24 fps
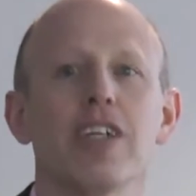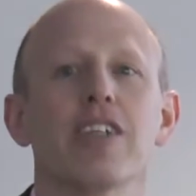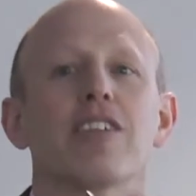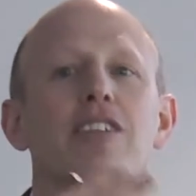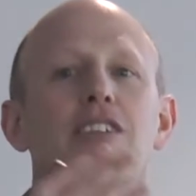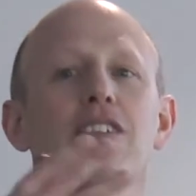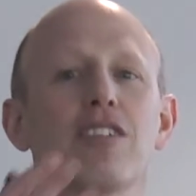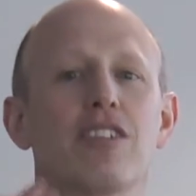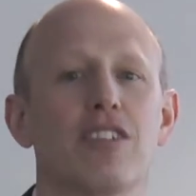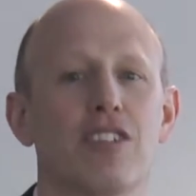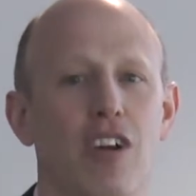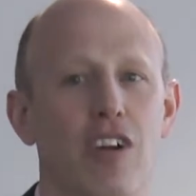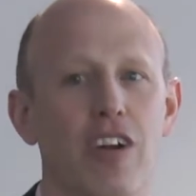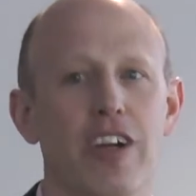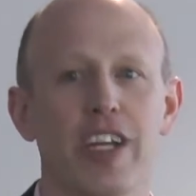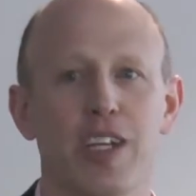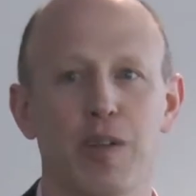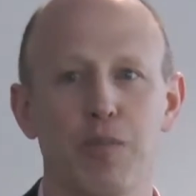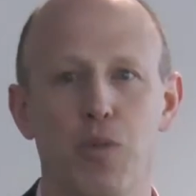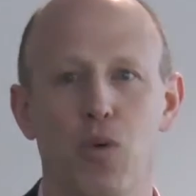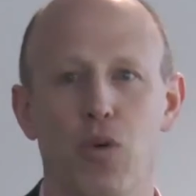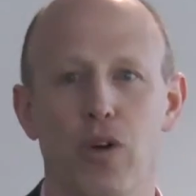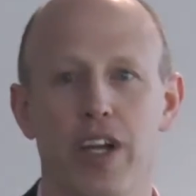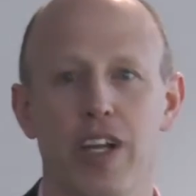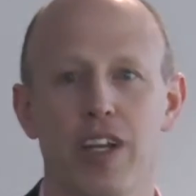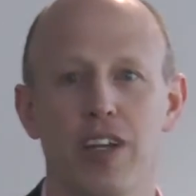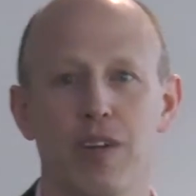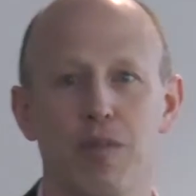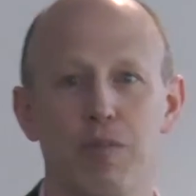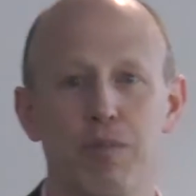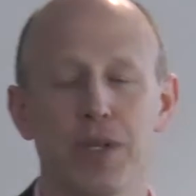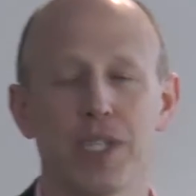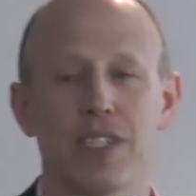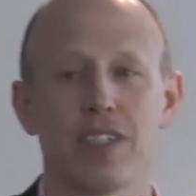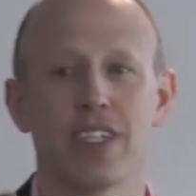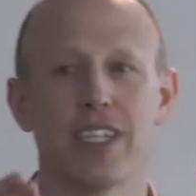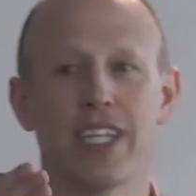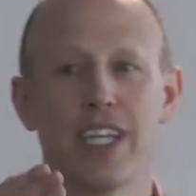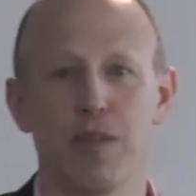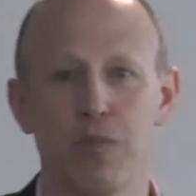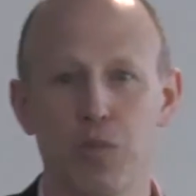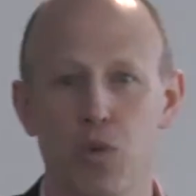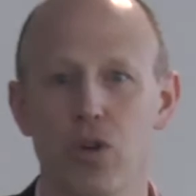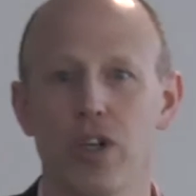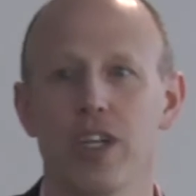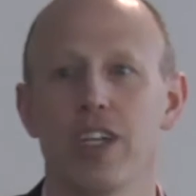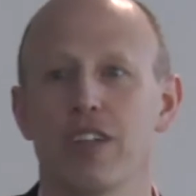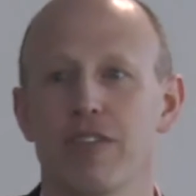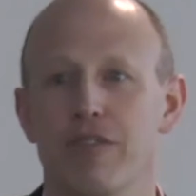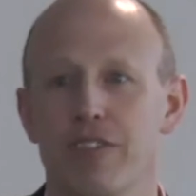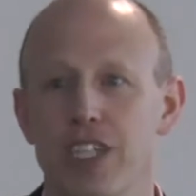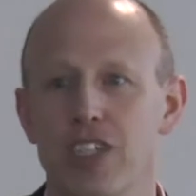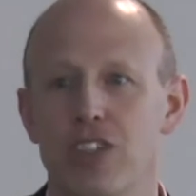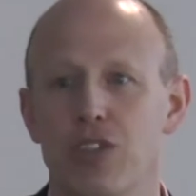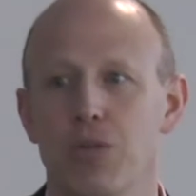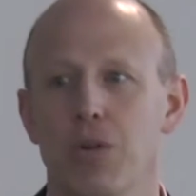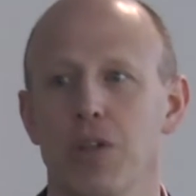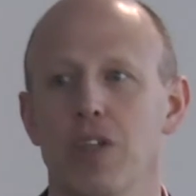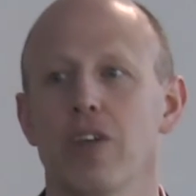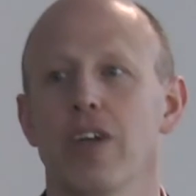It's the starting point, but to get more individual,